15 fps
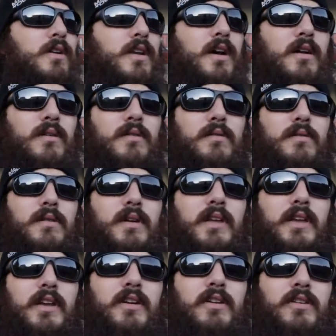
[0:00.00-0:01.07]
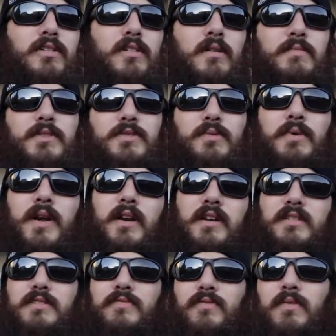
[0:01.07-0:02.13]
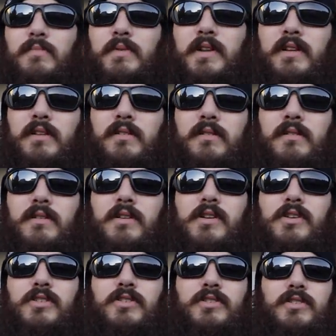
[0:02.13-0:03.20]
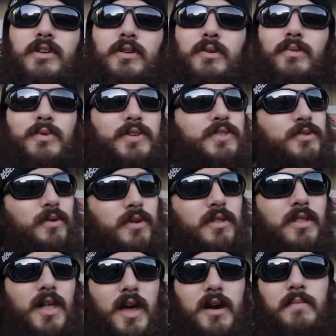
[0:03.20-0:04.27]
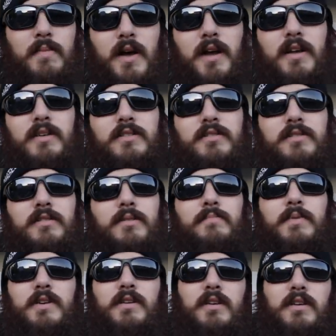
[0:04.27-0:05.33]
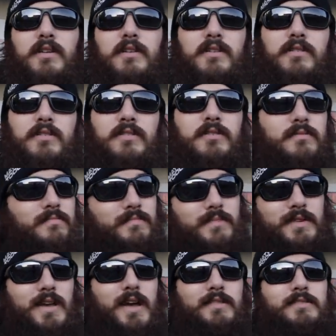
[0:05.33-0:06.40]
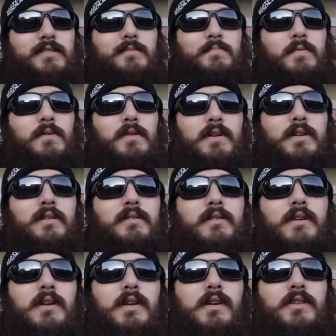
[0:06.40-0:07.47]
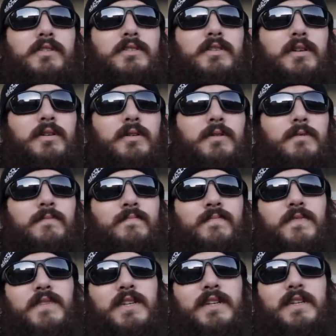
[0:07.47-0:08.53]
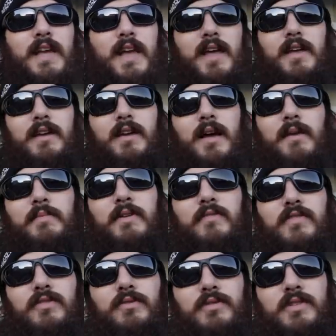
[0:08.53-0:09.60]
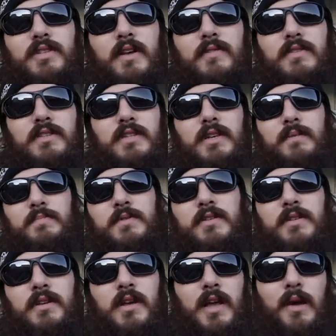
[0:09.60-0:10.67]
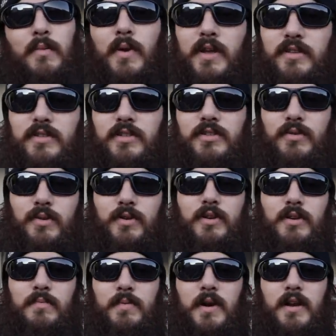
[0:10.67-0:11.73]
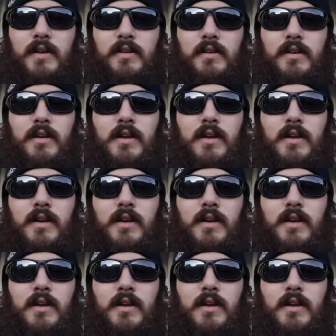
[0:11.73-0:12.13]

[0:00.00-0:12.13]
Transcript: Now, here in Columbus, we're right next to Fort Benning. So we store a lot of bikes because guys are deploying. So today I'm giving you 7 tips and ways to store your bike